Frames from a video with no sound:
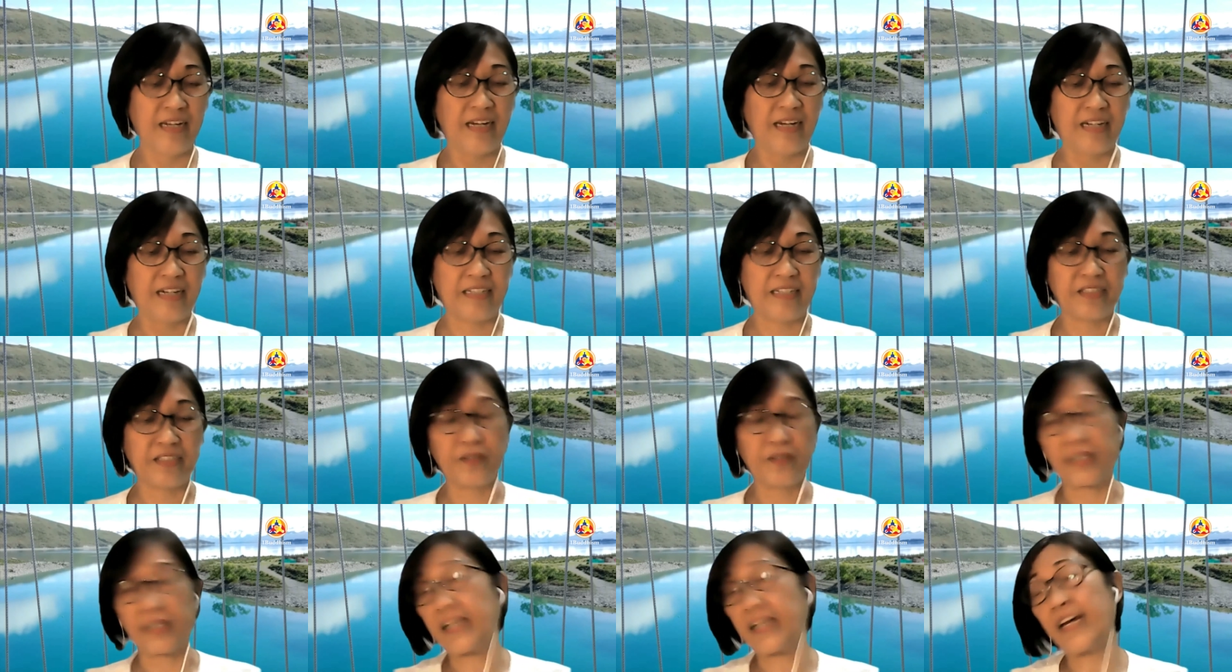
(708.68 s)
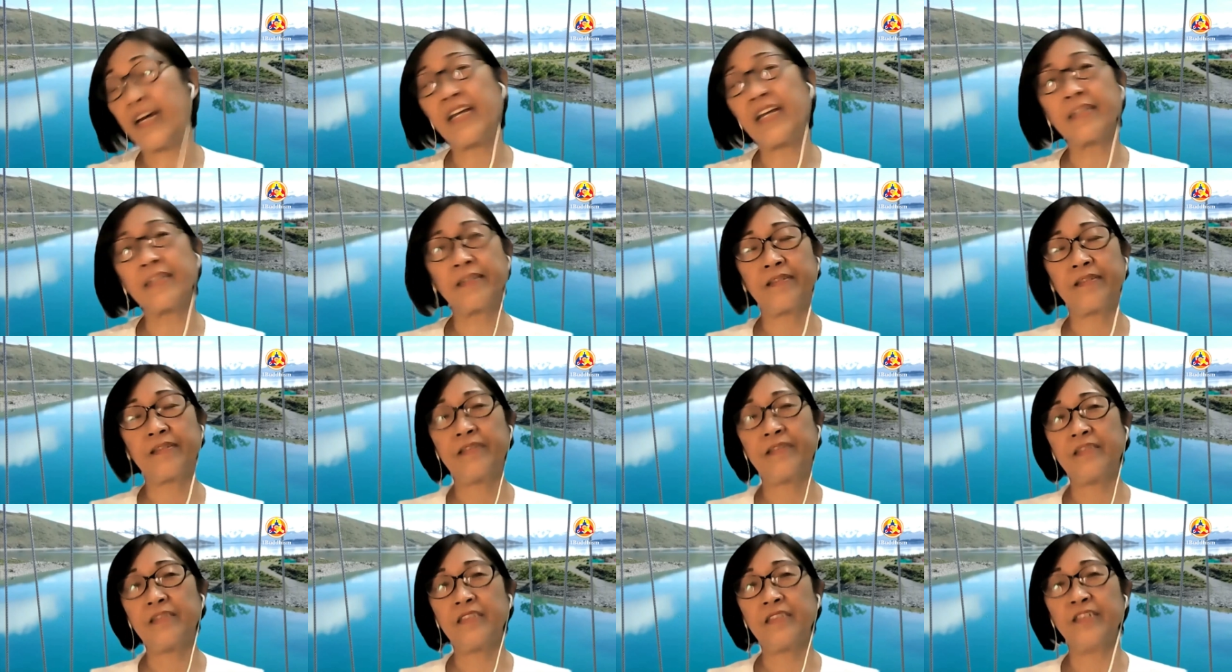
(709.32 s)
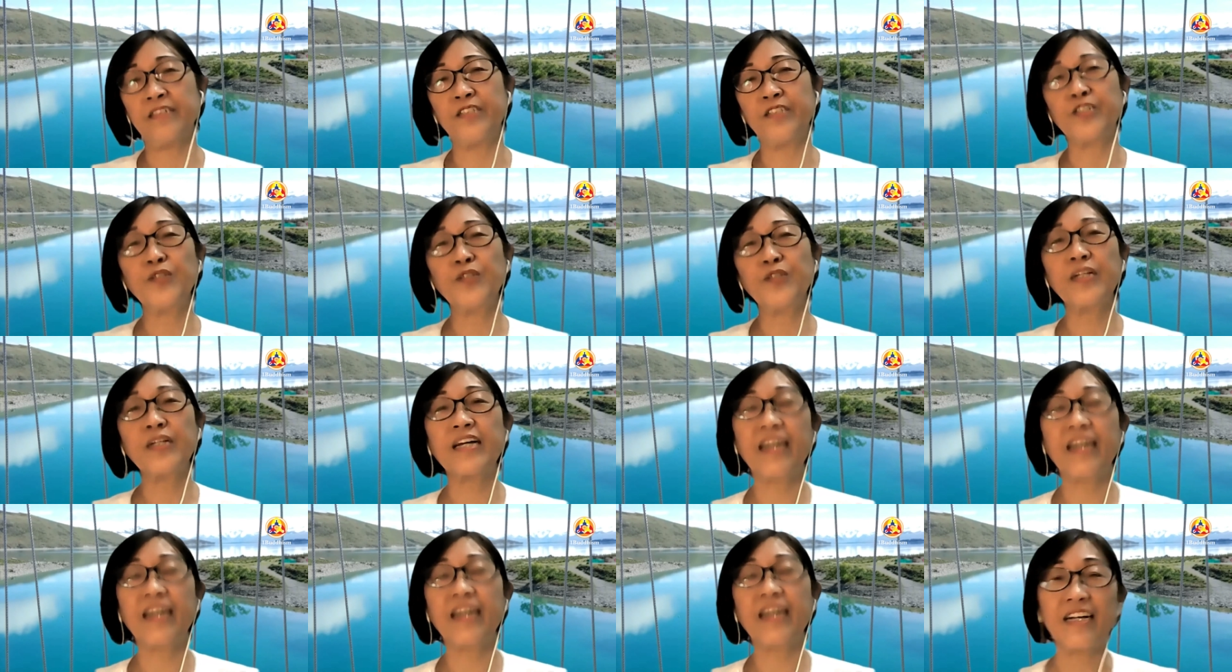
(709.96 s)
So the
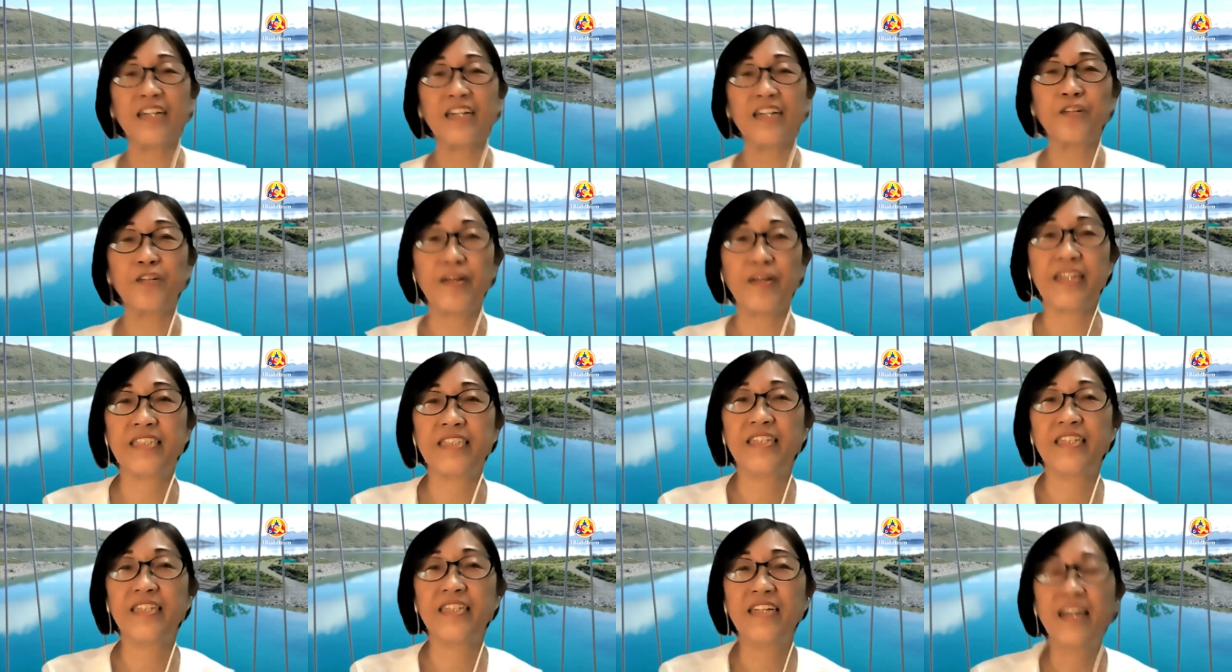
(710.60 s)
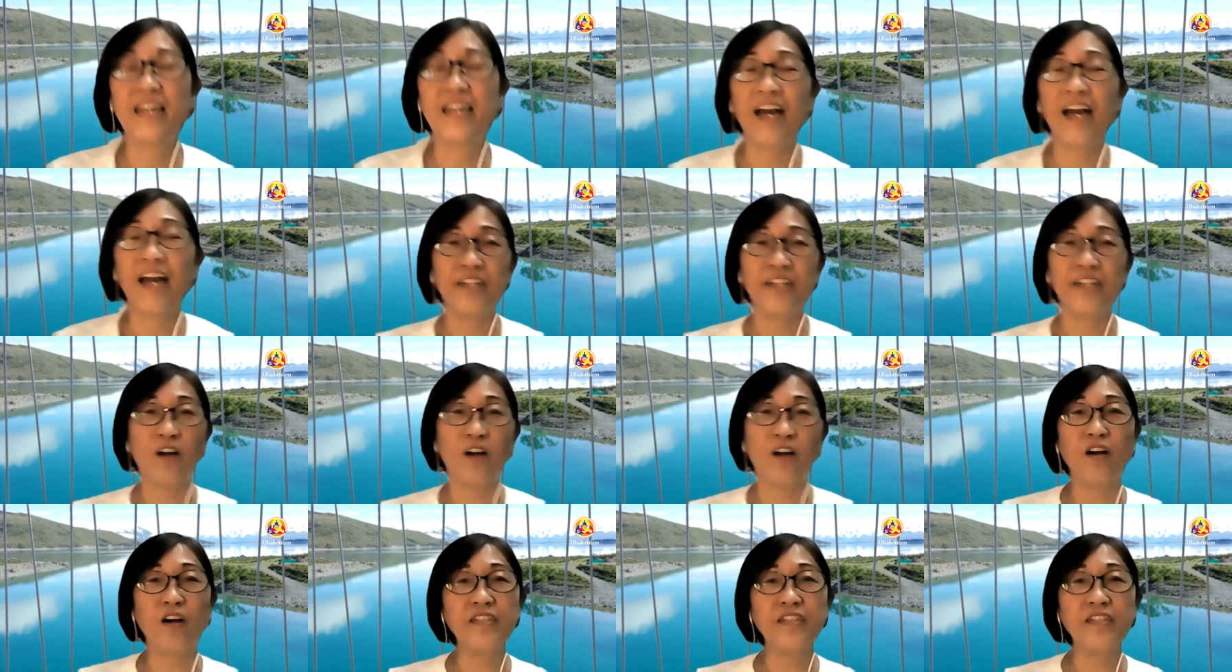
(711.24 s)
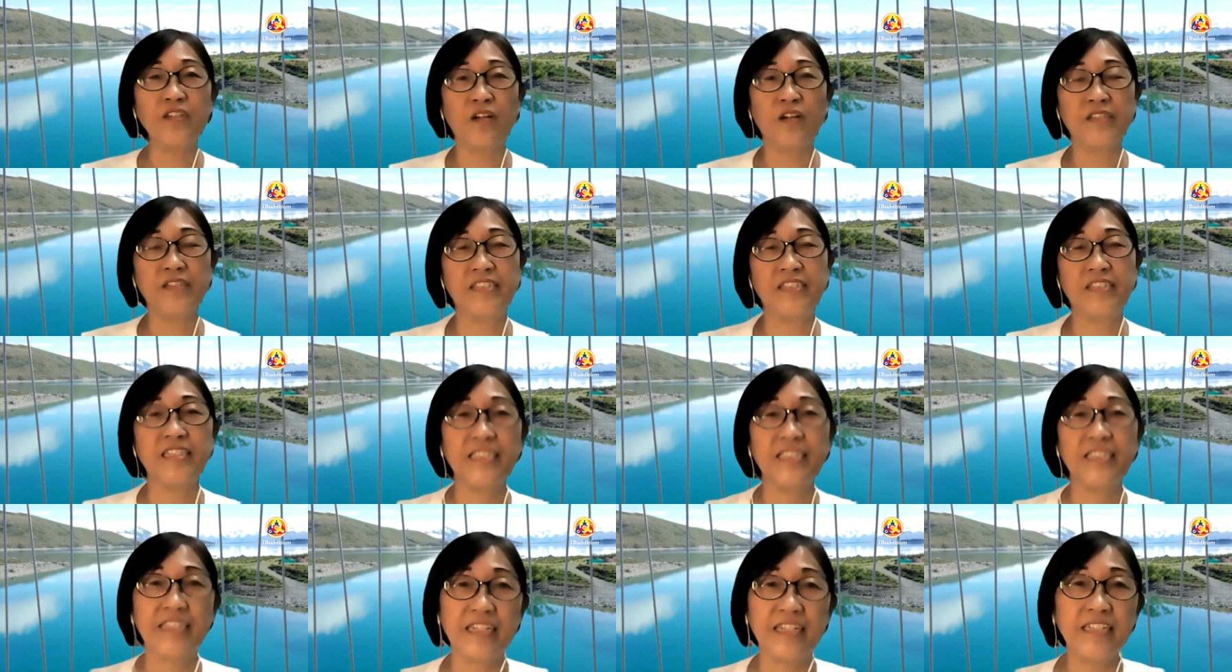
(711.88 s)
king agreed, and on
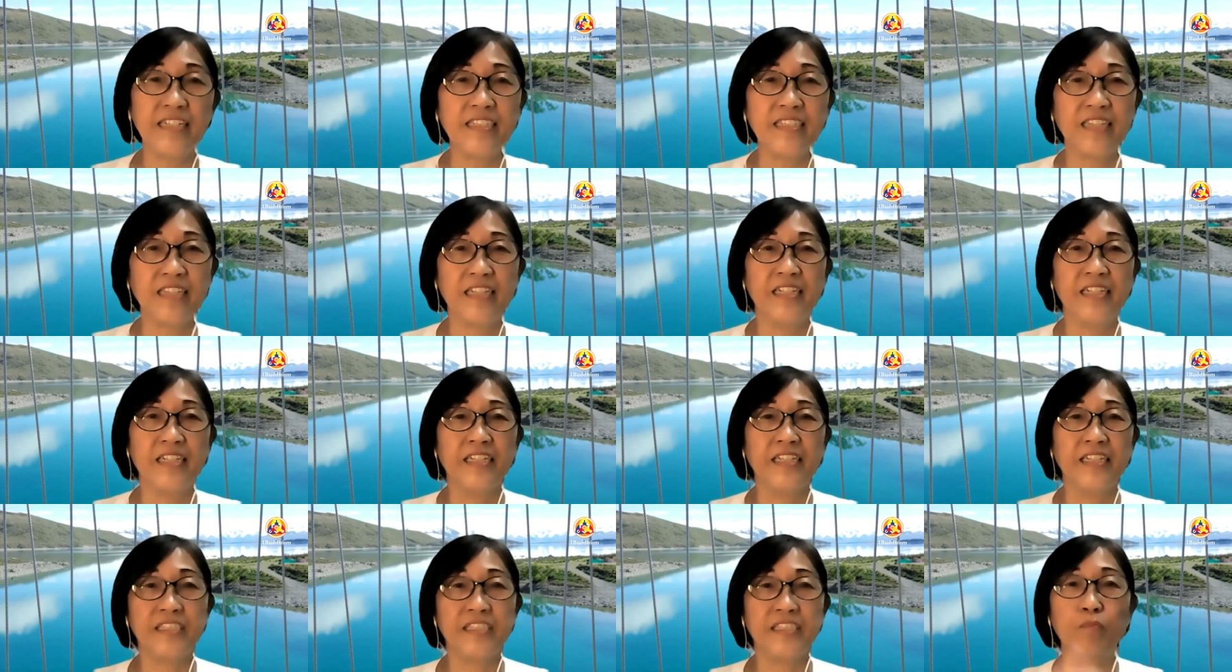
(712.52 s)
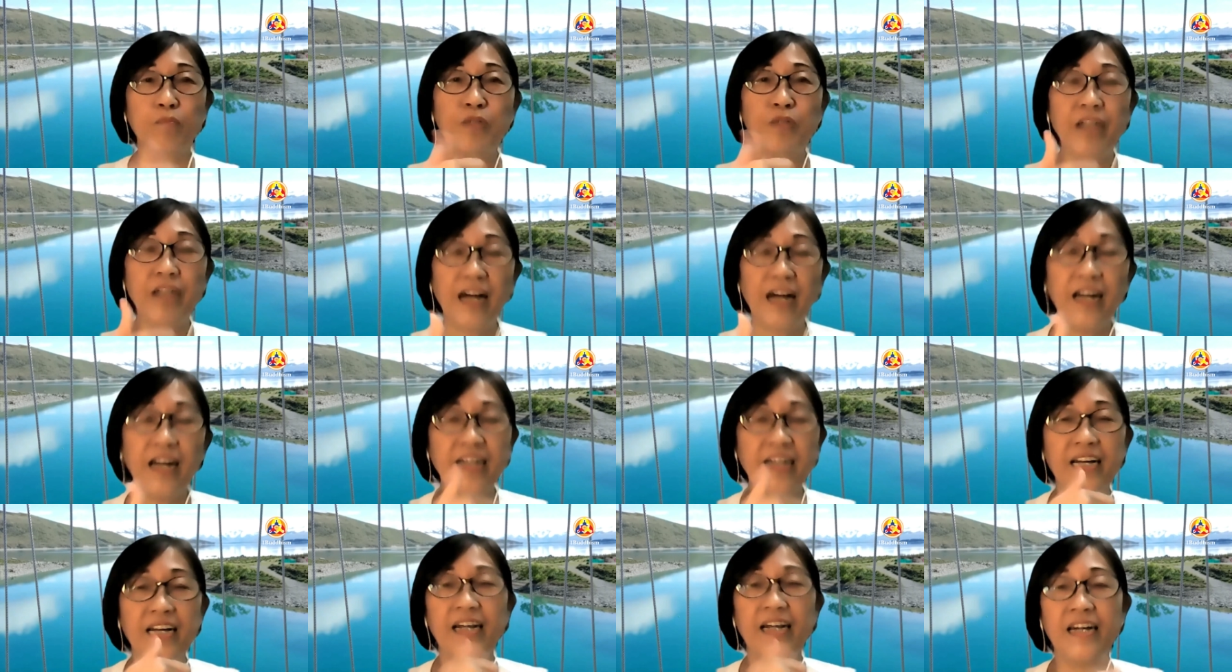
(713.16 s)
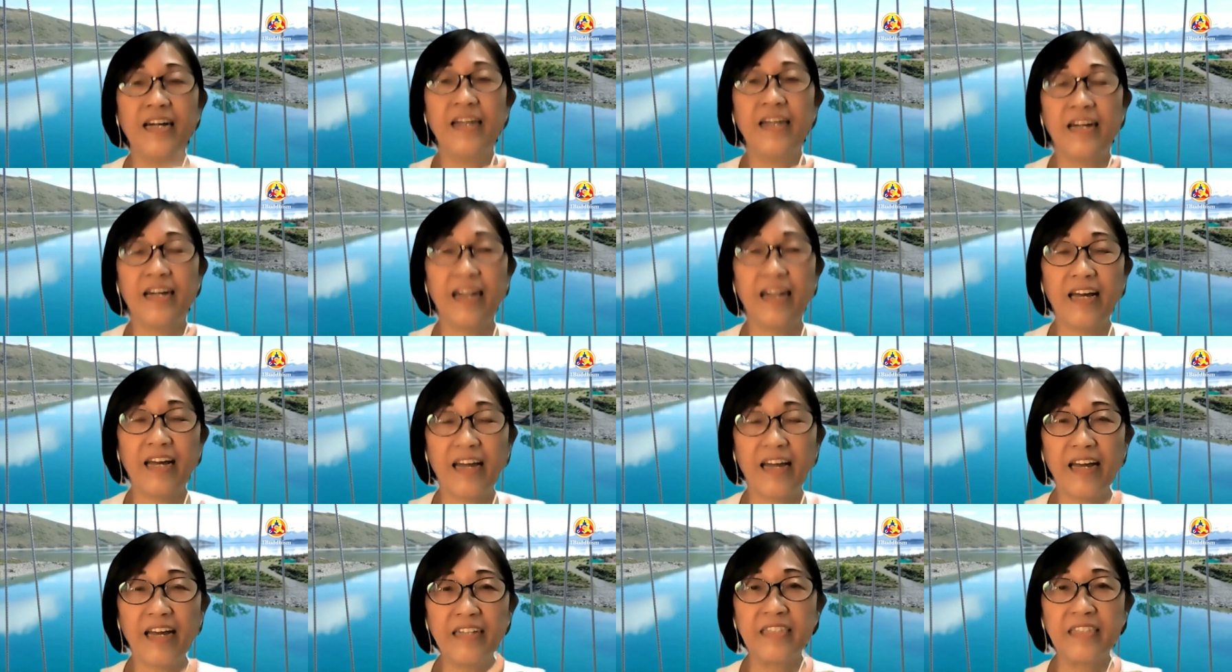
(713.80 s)
alternate days, the Buddha
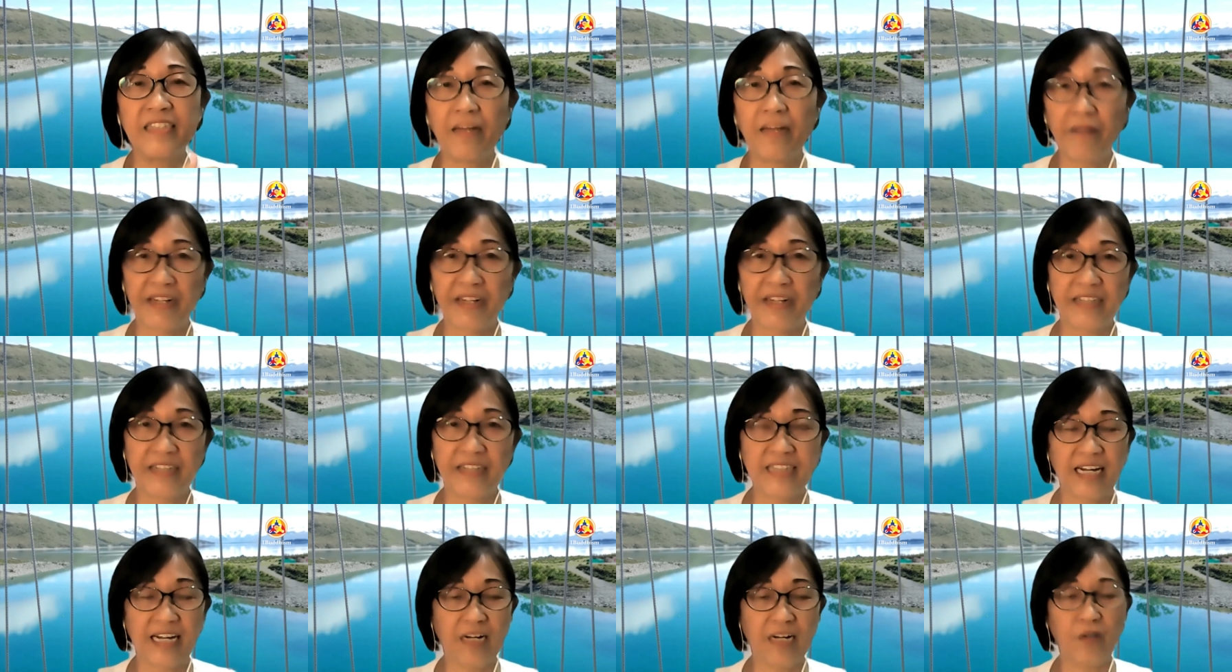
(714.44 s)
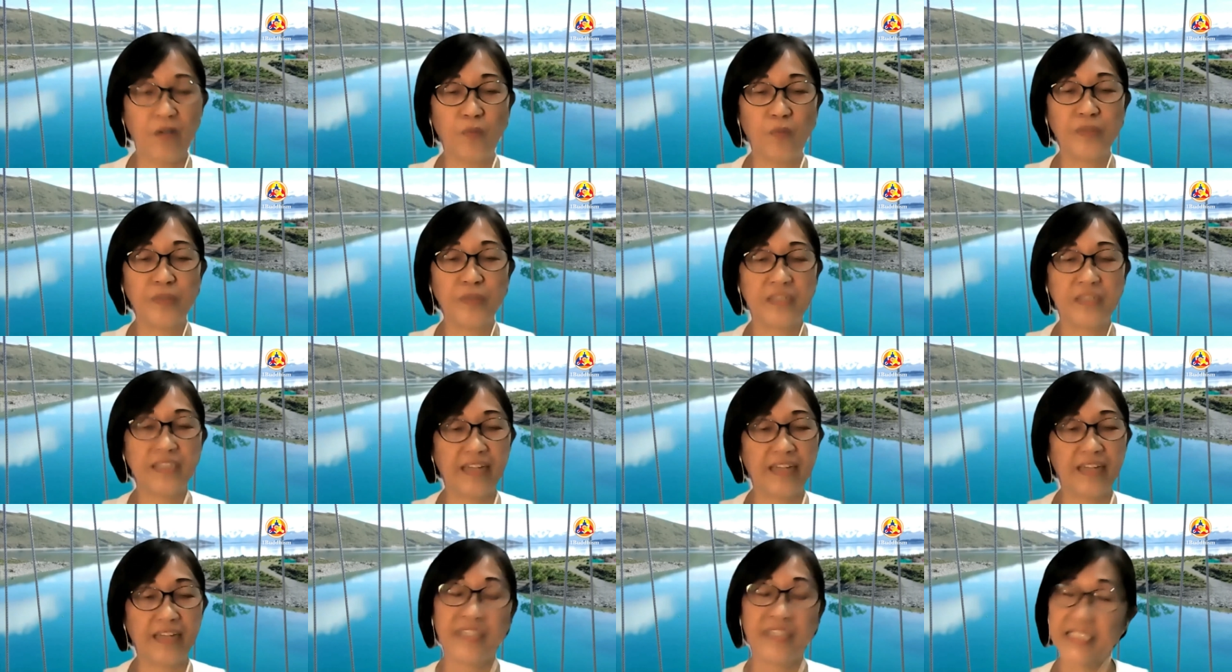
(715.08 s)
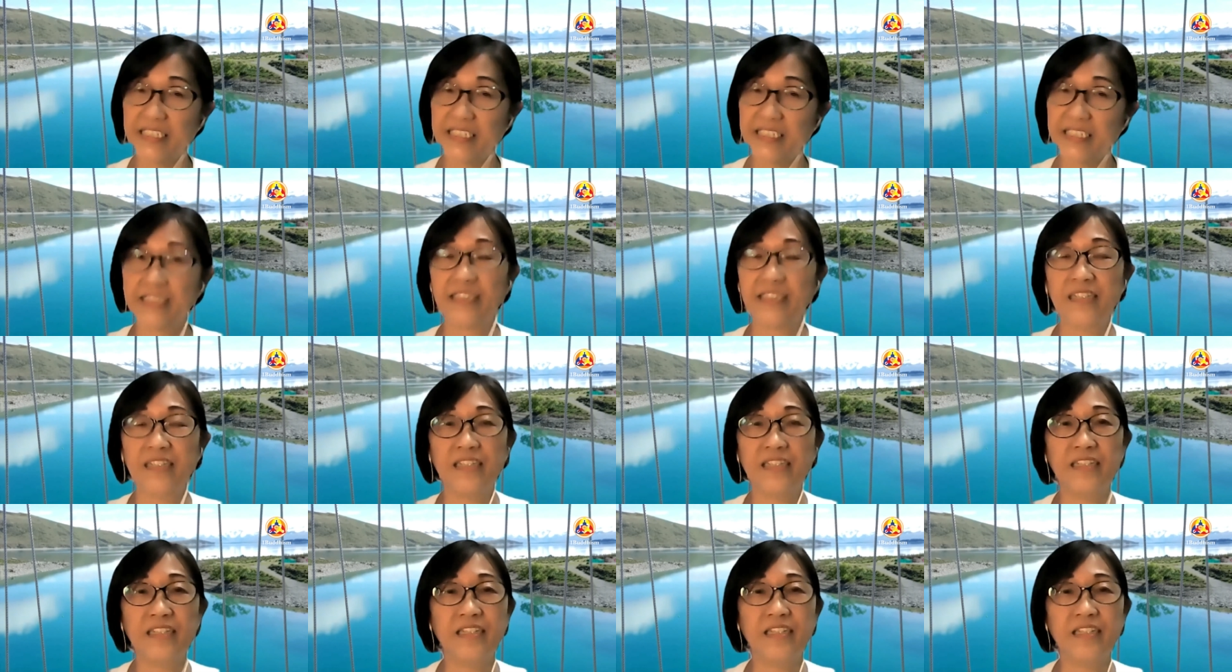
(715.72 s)
and Devadatta would send a deer.